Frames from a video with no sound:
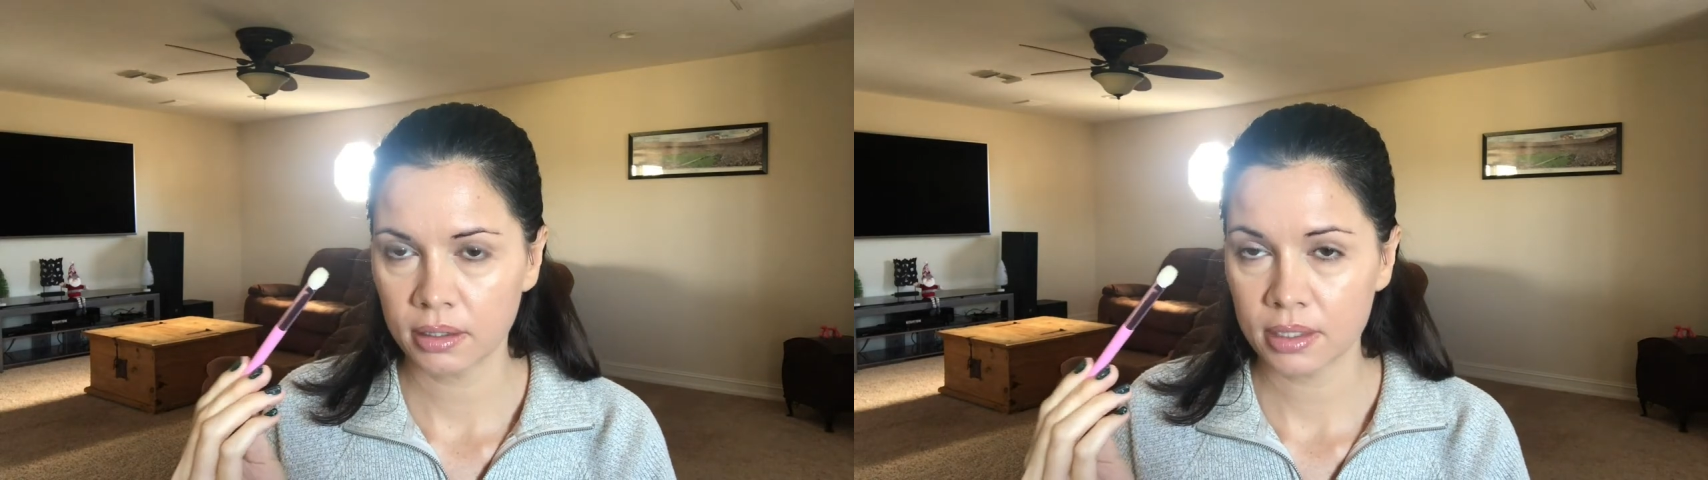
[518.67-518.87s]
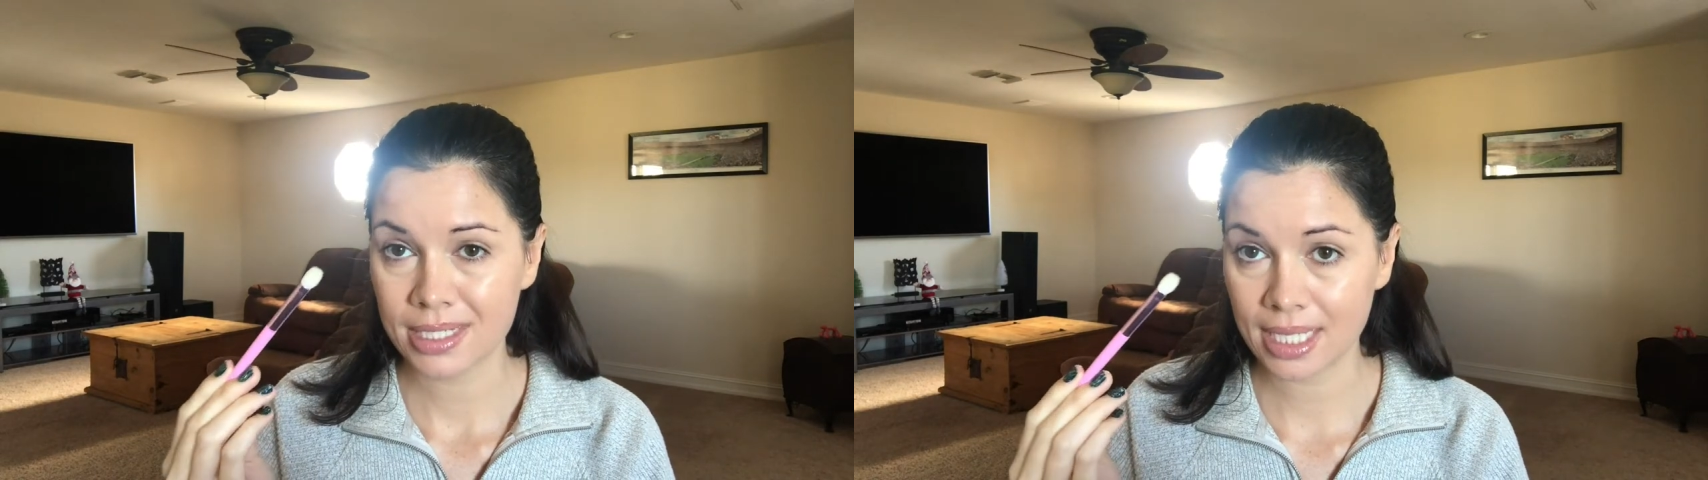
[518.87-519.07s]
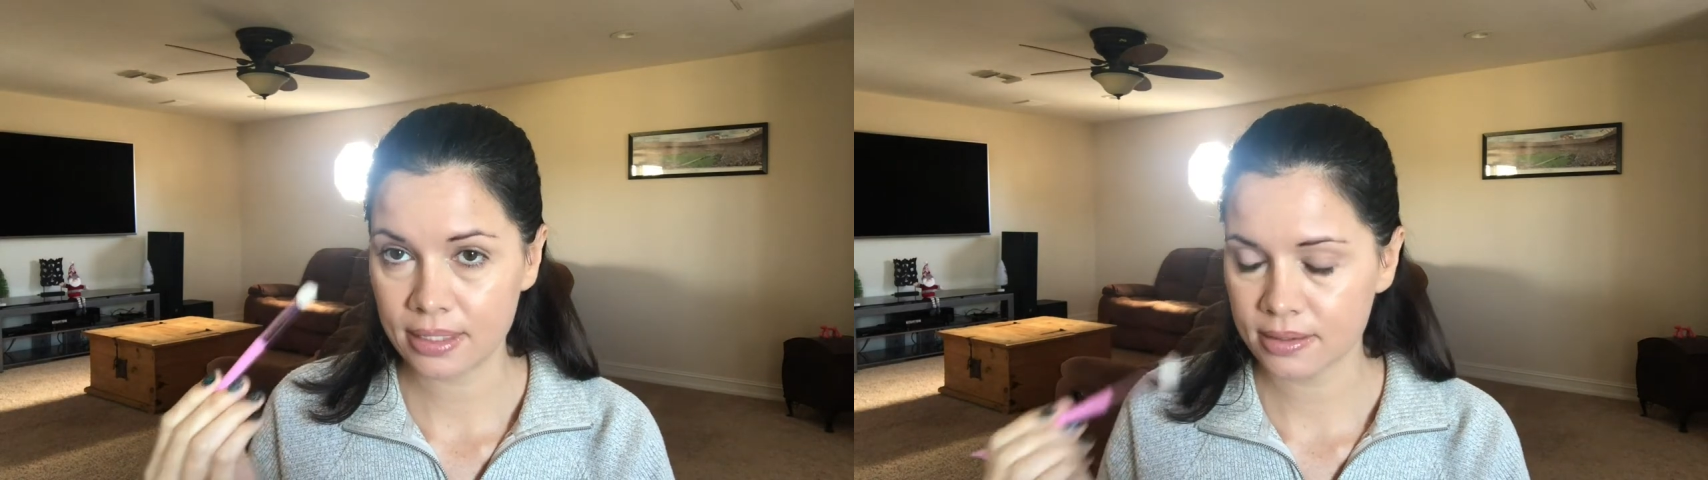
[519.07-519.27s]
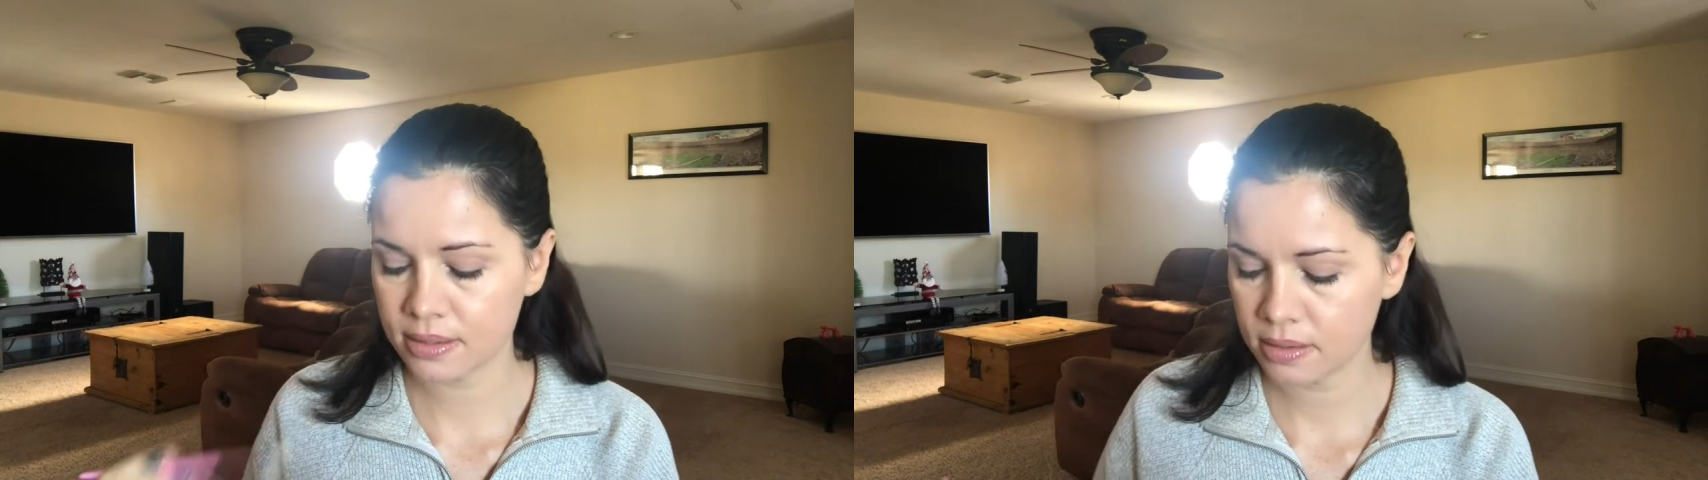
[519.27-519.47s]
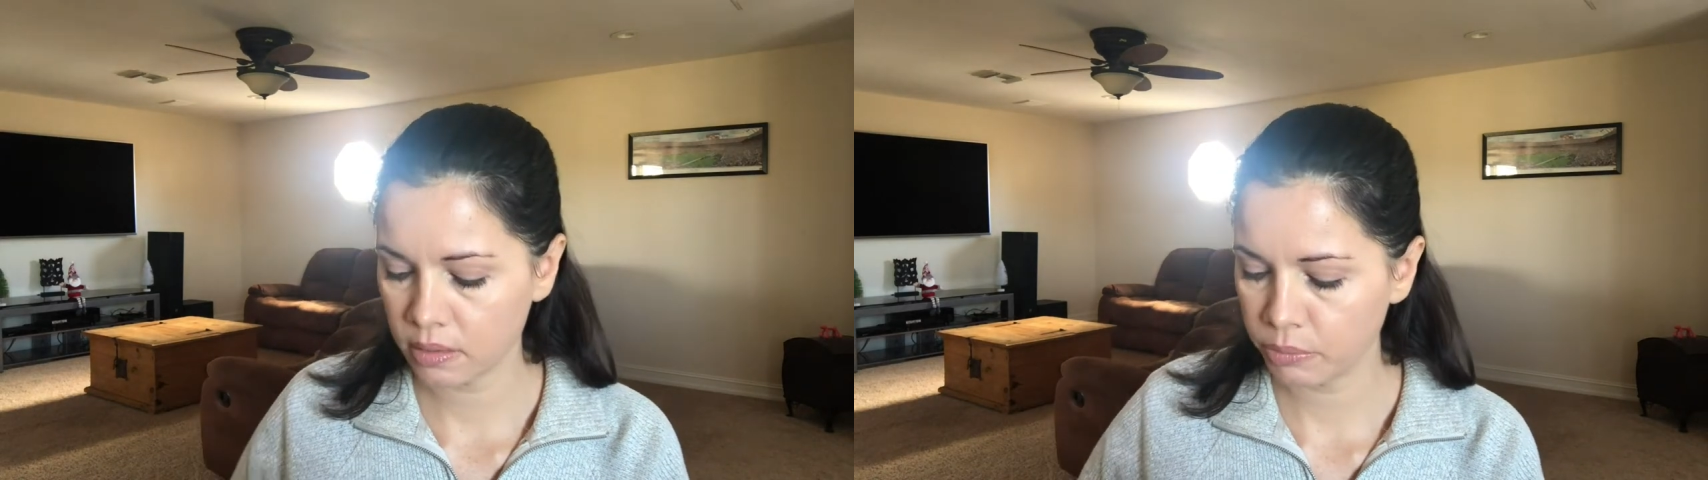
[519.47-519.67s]

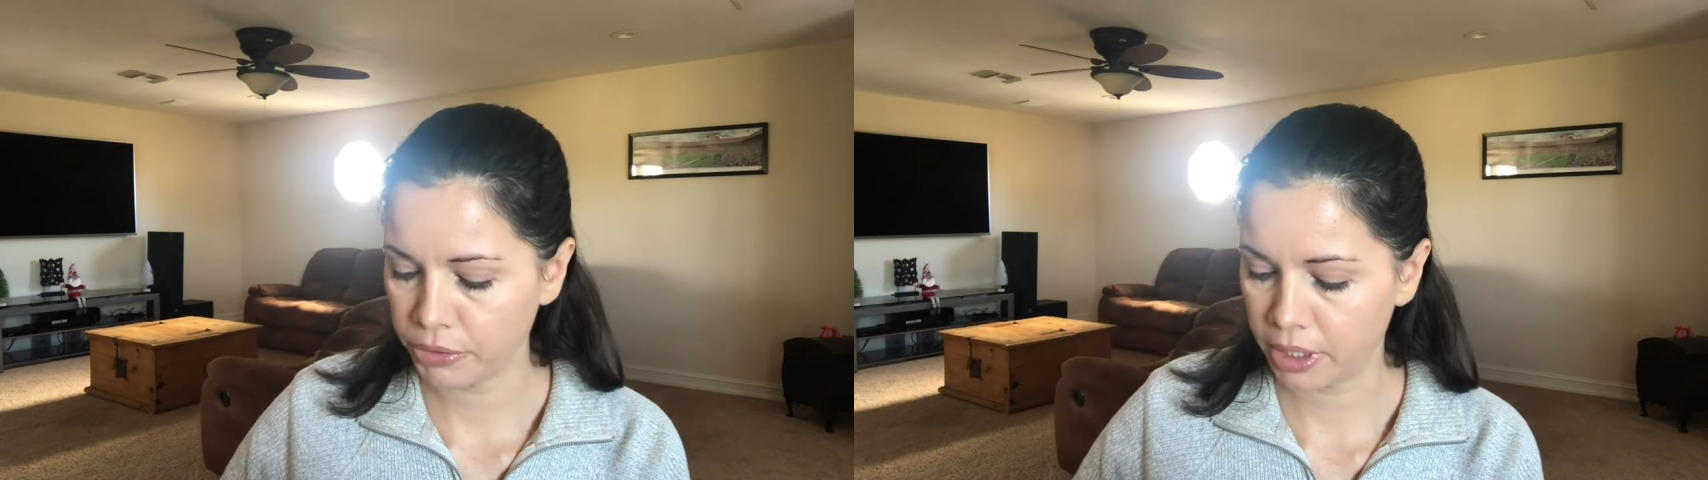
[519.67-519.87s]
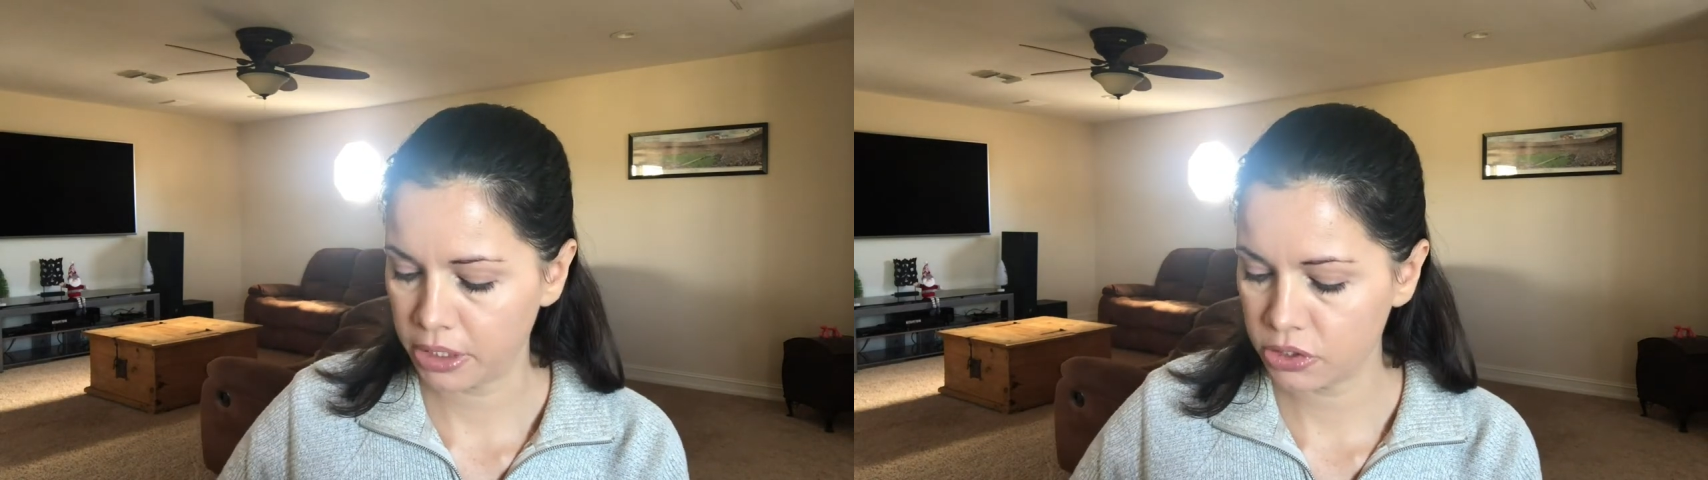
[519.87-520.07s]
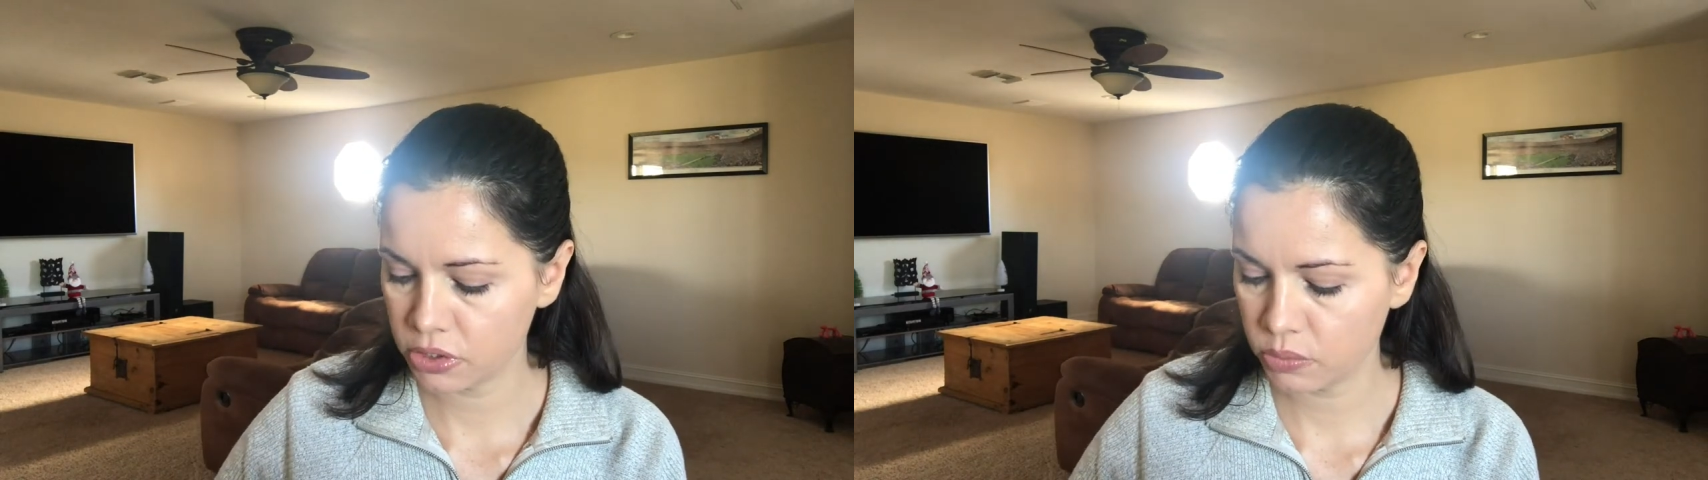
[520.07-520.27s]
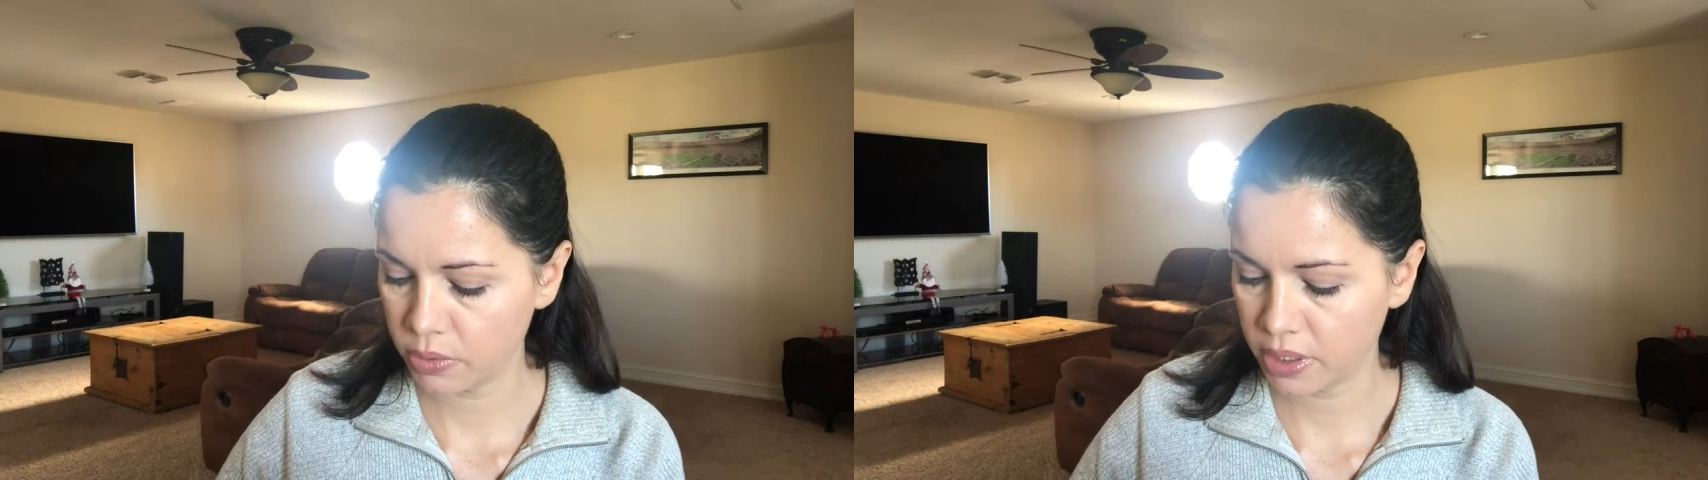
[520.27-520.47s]
dense brush with